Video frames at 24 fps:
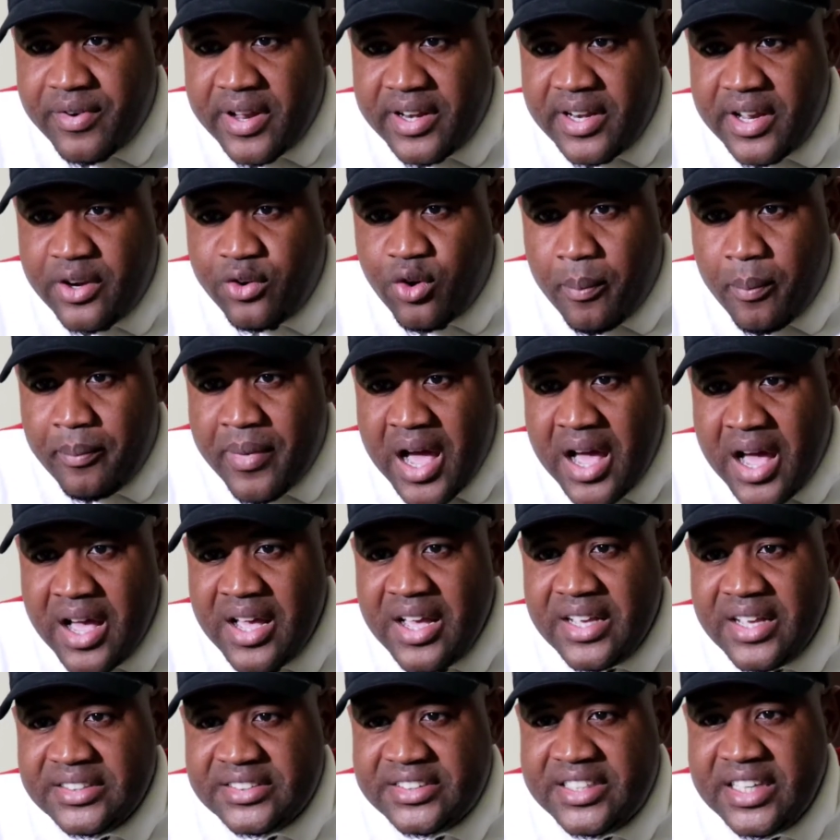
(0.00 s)
And then number
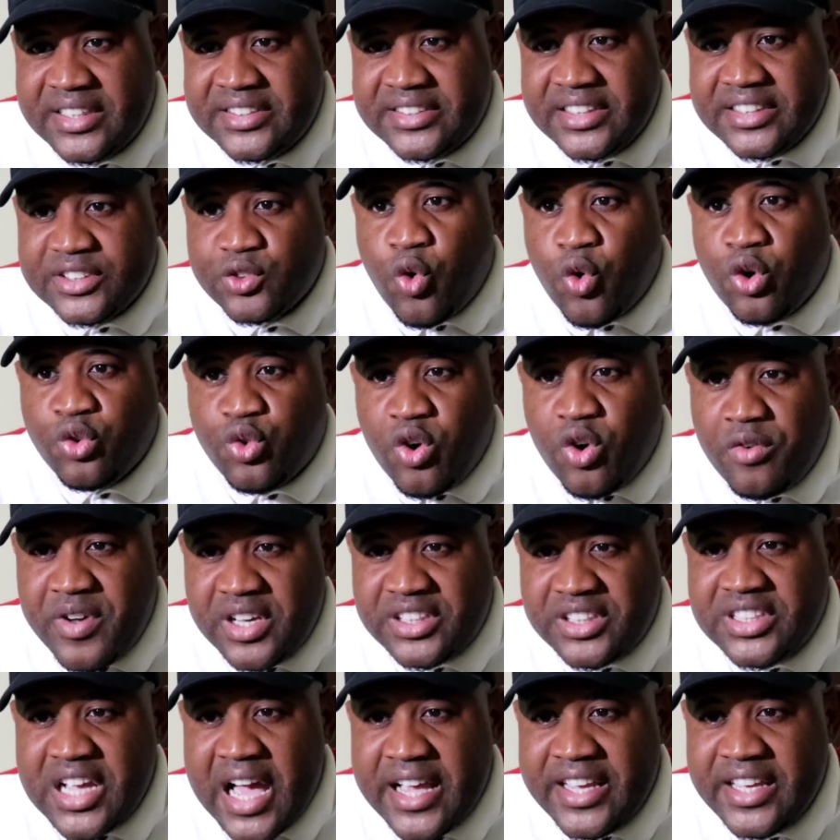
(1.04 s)
six is
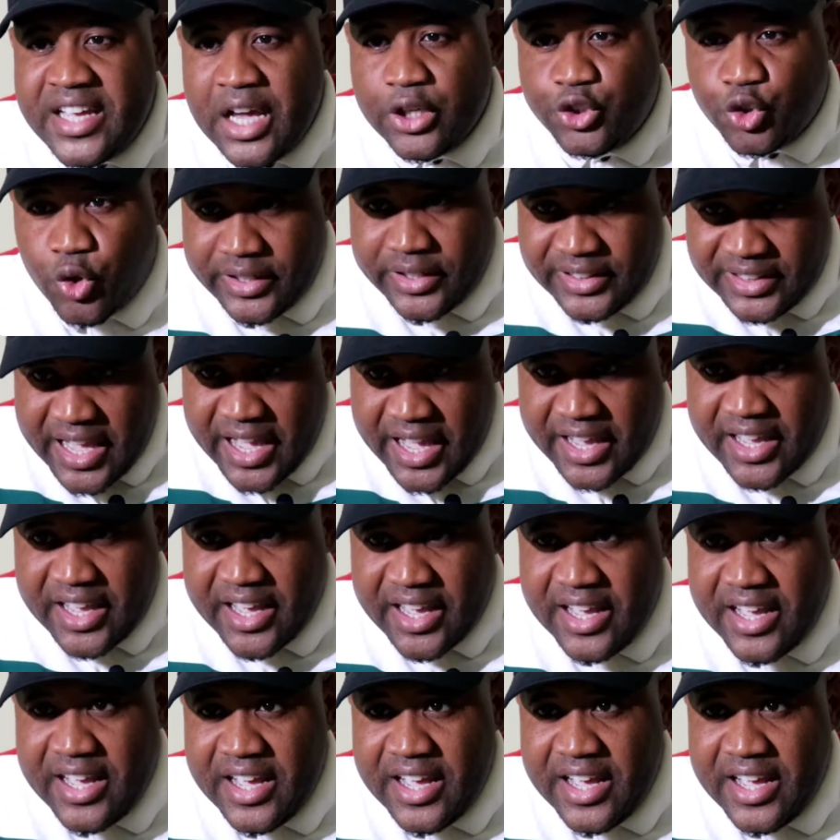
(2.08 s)
controversial Iga Swiatek.